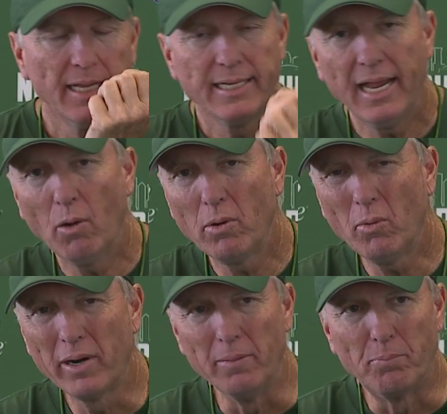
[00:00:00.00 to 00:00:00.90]
Yeah, we
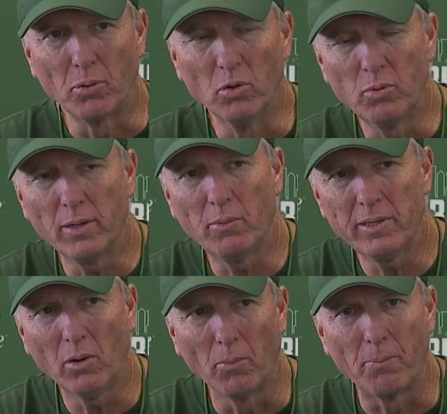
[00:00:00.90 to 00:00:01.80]
want to improve. We, we
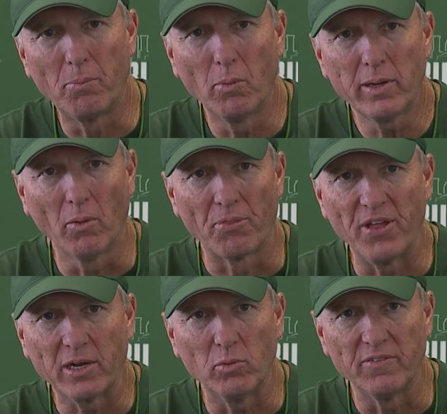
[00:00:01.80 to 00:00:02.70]
don't we don't
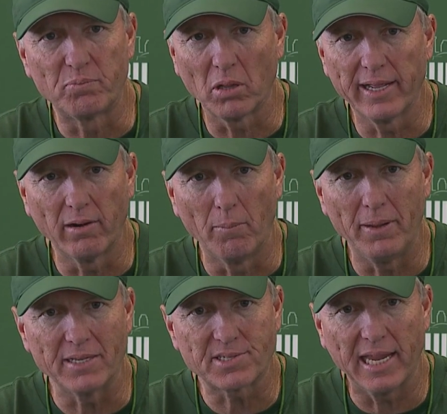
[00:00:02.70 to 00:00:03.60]
think we've played our
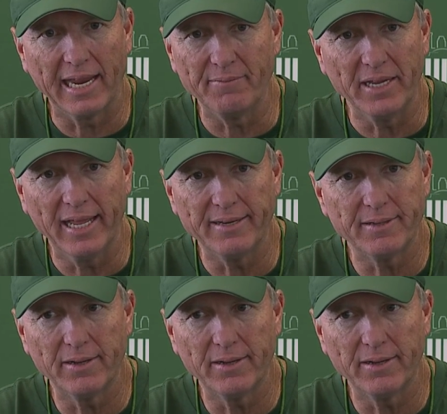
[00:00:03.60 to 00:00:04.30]
best game yet.